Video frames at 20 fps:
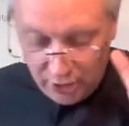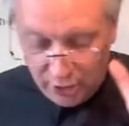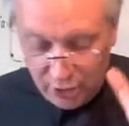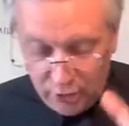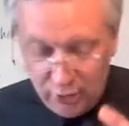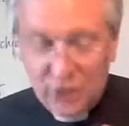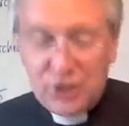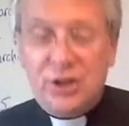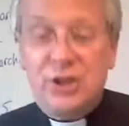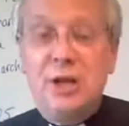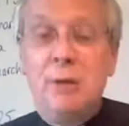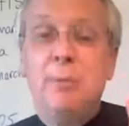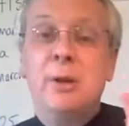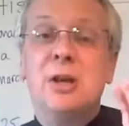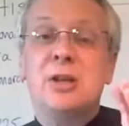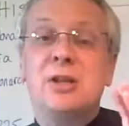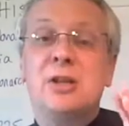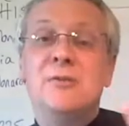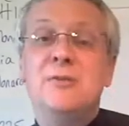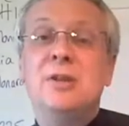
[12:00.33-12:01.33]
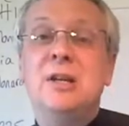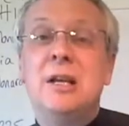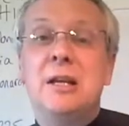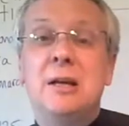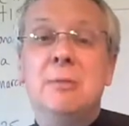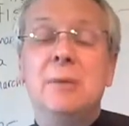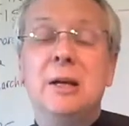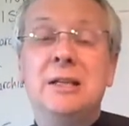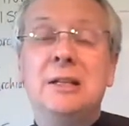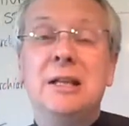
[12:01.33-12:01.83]
Eusebius of
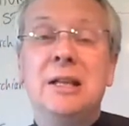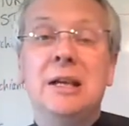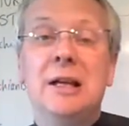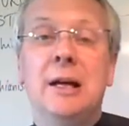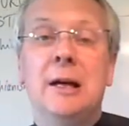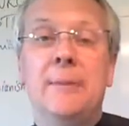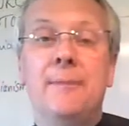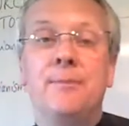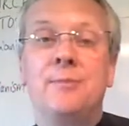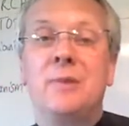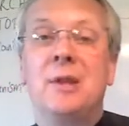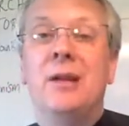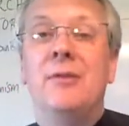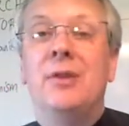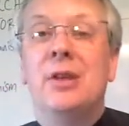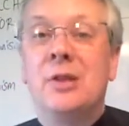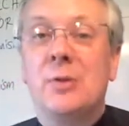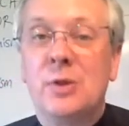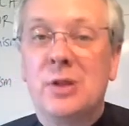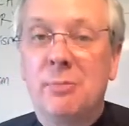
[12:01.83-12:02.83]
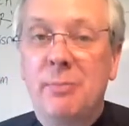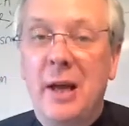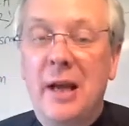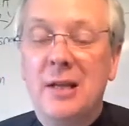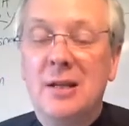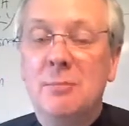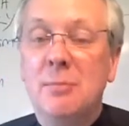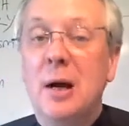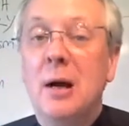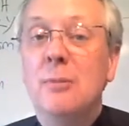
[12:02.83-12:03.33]
Nicomedia. If this was a
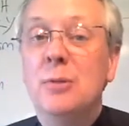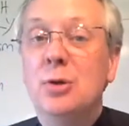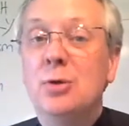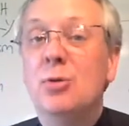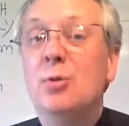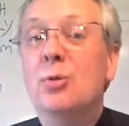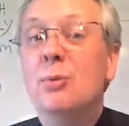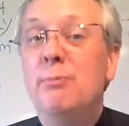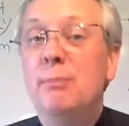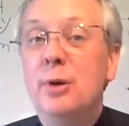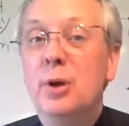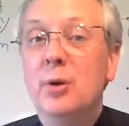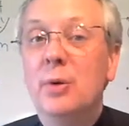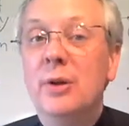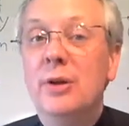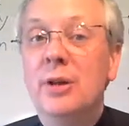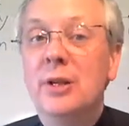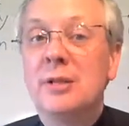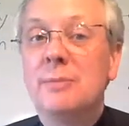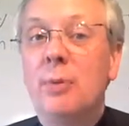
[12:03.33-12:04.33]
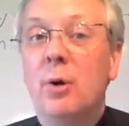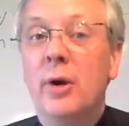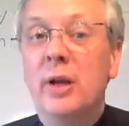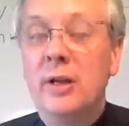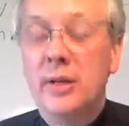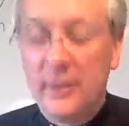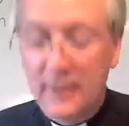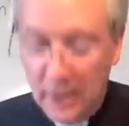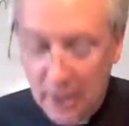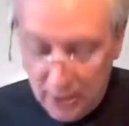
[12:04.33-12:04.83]
pantomime, you'd all boo at this point.